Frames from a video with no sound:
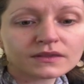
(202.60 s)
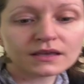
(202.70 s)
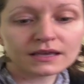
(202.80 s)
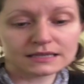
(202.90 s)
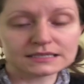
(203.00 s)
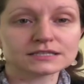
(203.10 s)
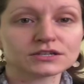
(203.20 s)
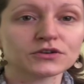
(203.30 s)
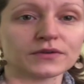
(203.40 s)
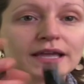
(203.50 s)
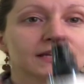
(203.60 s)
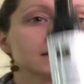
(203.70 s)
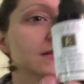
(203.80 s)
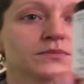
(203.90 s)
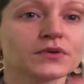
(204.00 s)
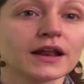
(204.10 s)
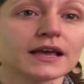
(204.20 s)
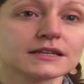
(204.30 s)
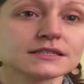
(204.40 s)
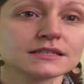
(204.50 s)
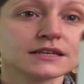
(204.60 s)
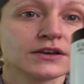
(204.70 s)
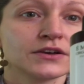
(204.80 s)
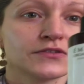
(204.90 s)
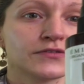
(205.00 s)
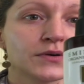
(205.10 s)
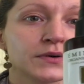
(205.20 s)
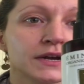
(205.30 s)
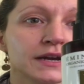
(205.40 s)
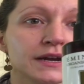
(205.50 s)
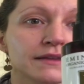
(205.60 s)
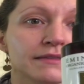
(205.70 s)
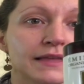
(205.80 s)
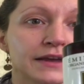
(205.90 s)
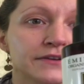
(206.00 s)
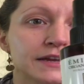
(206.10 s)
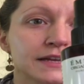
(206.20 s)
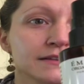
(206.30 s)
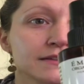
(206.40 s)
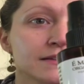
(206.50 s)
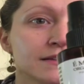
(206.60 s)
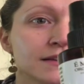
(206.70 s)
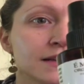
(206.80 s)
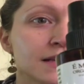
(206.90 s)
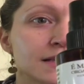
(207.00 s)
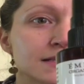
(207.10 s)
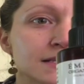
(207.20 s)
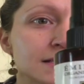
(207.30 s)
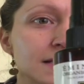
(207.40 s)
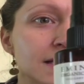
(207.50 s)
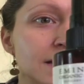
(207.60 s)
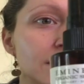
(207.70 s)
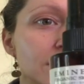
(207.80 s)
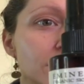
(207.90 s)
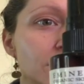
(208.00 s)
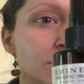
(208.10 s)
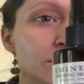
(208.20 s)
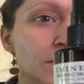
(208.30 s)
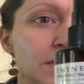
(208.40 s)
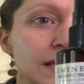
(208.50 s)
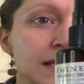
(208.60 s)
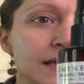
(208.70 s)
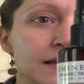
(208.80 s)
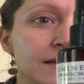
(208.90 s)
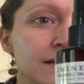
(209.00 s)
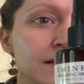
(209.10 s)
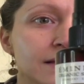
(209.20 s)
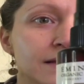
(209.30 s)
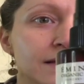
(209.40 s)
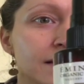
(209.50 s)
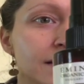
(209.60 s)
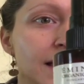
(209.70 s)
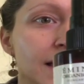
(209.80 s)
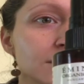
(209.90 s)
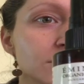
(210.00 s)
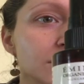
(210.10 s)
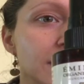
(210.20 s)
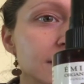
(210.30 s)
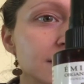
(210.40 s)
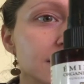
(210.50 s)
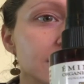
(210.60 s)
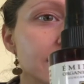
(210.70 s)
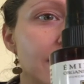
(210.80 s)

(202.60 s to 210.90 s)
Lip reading: This is a great product for layering. This is the Neroli Age Corrective Eye